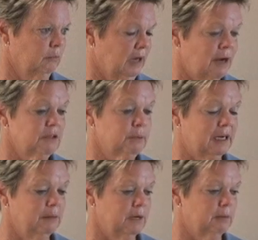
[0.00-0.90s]
When I was
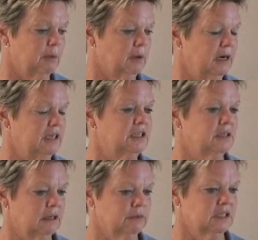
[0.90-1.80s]
making minimum
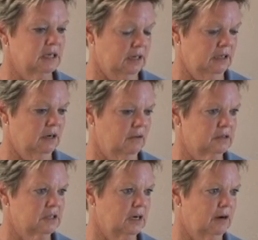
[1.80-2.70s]
wage, it was at
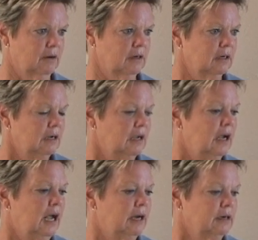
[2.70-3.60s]
$9 an hour,
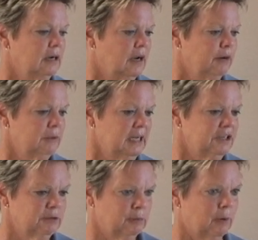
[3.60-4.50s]
and it would
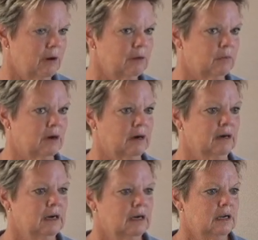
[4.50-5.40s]
get to a point
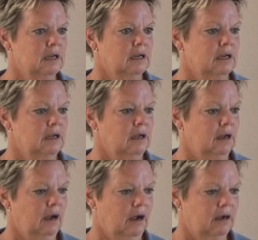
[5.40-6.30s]
where
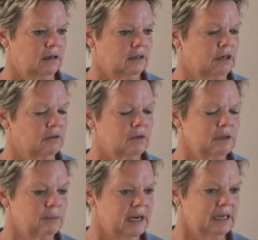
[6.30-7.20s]
you're
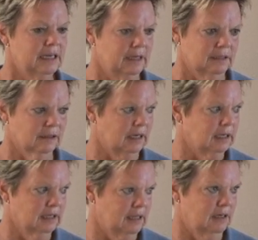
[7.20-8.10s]
only making
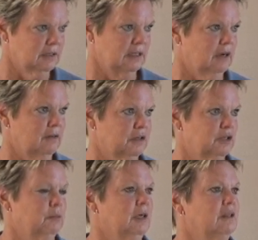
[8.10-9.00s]
like
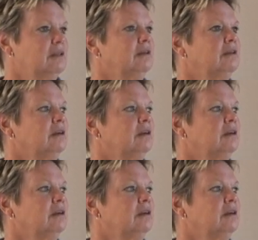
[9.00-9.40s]
$1,000 a month.